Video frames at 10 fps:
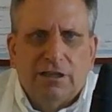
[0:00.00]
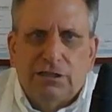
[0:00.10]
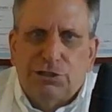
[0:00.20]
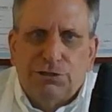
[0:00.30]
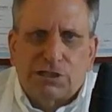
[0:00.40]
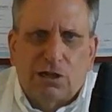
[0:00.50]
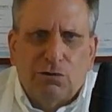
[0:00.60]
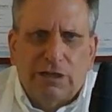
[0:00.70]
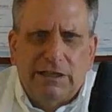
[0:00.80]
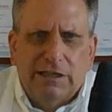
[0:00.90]
Too
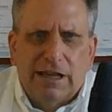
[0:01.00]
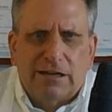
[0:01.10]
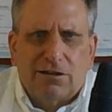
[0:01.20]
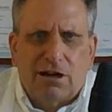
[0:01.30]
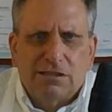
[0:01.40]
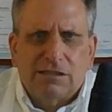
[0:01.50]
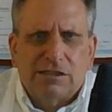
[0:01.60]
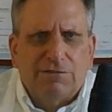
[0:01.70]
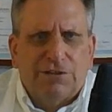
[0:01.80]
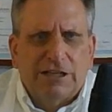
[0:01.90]
slowly, and it causes
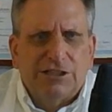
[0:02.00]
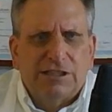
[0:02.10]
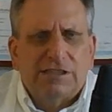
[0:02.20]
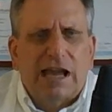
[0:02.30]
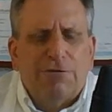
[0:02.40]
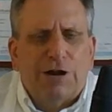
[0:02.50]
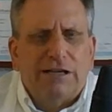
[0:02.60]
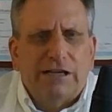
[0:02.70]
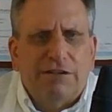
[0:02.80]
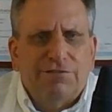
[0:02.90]
inflation to
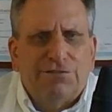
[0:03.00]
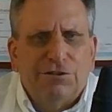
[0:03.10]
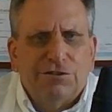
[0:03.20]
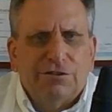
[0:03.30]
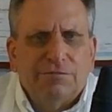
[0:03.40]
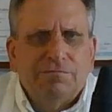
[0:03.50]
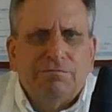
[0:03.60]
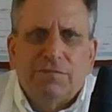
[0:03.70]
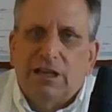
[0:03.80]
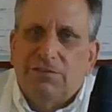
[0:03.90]
skyrocket even further.
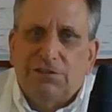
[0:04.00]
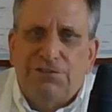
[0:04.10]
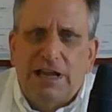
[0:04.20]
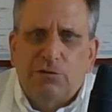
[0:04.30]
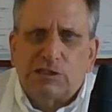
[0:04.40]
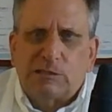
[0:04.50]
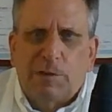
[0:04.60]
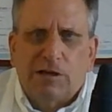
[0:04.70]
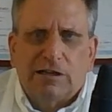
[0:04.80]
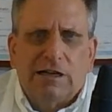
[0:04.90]
If the Fed was
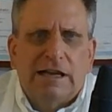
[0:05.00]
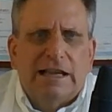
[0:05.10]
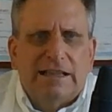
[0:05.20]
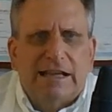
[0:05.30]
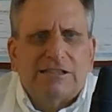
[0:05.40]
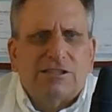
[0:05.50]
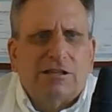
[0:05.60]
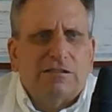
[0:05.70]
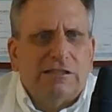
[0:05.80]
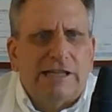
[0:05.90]
smart, they'd
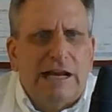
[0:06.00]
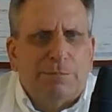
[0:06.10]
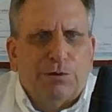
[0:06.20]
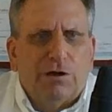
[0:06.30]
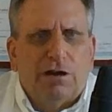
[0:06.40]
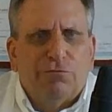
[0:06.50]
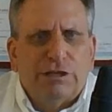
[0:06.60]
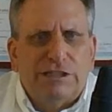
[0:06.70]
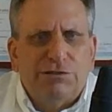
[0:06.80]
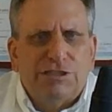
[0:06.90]
start the taper of
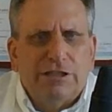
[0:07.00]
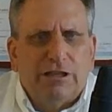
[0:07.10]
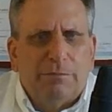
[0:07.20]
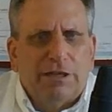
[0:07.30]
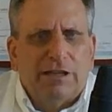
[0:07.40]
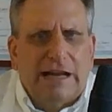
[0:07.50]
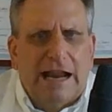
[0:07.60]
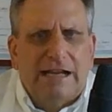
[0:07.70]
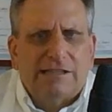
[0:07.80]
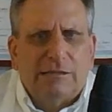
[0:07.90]
reducing the monthly
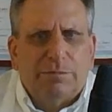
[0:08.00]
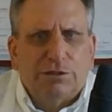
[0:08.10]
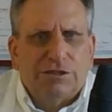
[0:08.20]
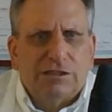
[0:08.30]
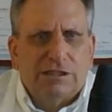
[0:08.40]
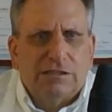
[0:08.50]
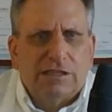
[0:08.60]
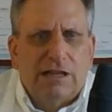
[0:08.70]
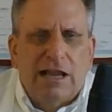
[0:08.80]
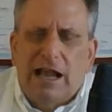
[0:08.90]
asset purchases.
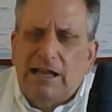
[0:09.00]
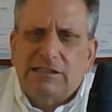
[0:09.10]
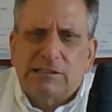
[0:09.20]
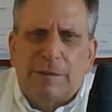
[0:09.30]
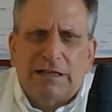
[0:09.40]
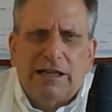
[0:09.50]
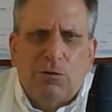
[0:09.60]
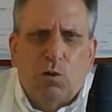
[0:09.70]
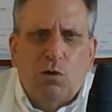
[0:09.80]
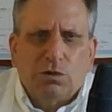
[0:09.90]
I suspect they
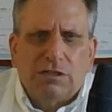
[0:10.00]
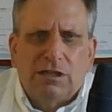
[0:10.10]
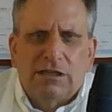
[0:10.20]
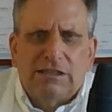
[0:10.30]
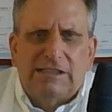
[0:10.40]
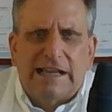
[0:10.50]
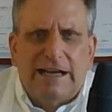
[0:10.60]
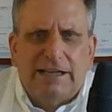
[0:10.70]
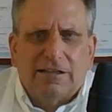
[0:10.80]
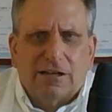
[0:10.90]
won't,
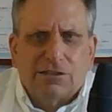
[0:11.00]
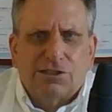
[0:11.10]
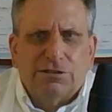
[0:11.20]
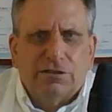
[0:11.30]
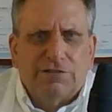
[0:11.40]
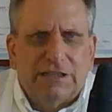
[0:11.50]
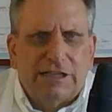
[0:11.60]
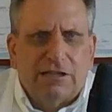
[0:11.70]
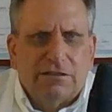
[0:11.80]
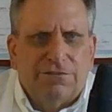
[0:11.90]
stating the concern
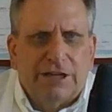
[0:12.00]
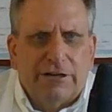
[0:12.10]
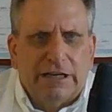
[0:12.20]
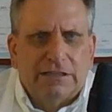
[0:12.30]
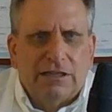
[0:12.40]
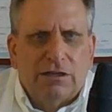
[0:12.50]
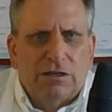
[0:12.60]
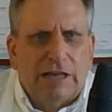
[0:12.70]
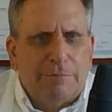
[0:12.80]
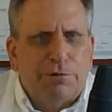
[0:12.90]
Delta variant
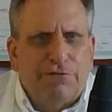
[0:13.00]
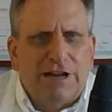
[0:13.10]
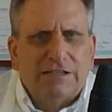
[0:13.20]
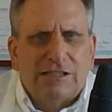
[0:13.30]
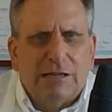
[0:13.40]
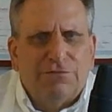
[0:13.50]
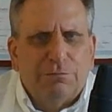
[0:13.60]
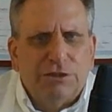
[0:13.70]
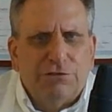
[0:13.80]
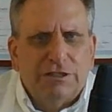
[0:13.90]
that prevents them
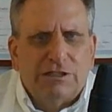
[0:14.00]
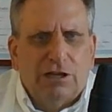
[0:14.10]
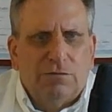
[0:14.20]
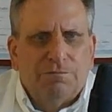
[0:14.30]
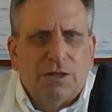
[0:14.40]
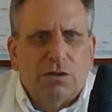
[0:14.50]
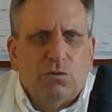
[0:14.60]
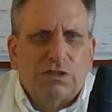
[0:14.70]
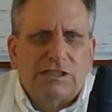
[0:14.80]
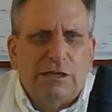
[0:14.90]
from doing so.
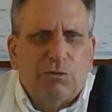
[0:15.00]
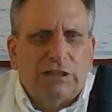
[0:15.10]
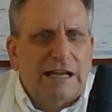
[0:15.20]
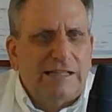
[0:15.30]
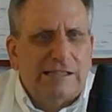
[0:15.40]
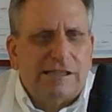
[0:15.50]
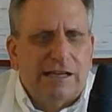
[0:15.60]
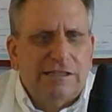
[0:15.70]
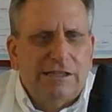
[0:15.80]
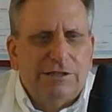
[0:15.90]
We'll see what they
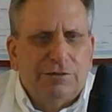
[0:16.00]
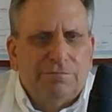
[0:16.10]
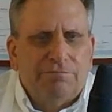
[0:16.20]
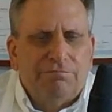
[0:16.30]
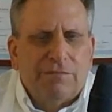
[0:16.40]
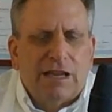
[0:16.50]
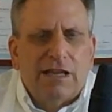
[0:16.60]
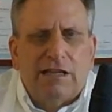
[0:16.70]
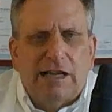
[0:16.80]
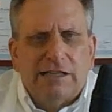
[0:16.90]
decide to do.
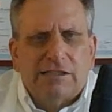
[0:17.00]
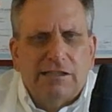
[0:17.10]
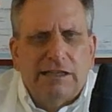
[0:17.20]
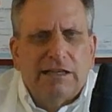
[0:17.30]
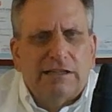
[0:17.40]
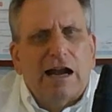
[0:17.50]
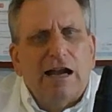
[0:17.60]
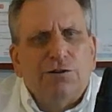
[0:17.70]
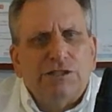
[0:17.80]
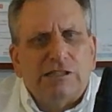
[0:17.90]
Lastly,
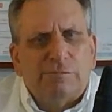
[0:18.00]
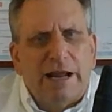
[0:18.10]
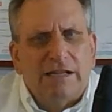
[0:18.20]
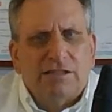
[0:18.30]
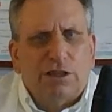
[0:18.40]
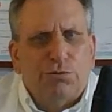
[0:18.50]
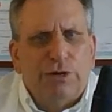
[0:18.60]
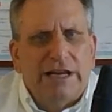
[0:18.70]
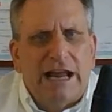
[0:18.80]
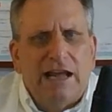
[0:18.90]
Congress has passed a
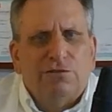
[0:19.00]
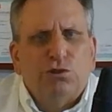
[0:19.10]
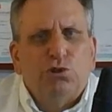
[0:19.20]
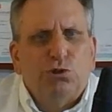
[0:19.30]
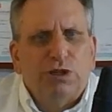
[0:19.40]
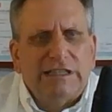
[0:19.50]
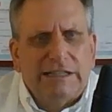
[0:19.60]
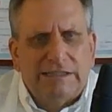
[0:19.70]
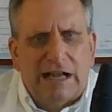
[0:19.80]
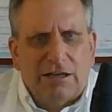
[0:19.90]
$3.5
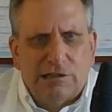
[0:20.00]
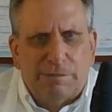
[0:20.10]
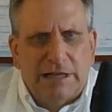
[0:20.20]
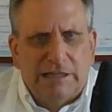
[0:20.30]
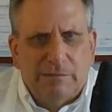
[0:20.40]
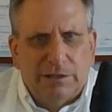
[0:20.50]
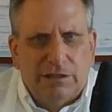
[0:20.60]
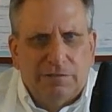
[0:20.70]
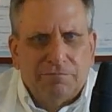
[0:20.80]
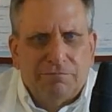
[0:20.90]
trillion spending
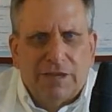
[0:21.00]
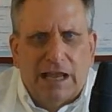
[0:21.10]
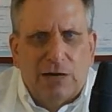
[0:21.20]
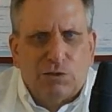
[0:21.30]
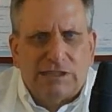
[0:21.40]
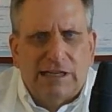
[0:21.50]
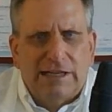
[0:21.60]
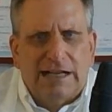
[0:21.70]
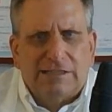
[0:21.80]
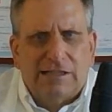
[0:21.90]
bill and will send
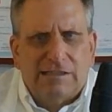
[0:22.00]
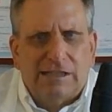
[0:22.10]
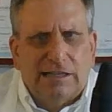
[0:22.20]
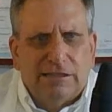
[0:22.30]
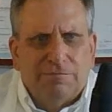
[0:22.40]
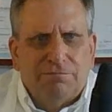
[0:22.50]
that to the Senate.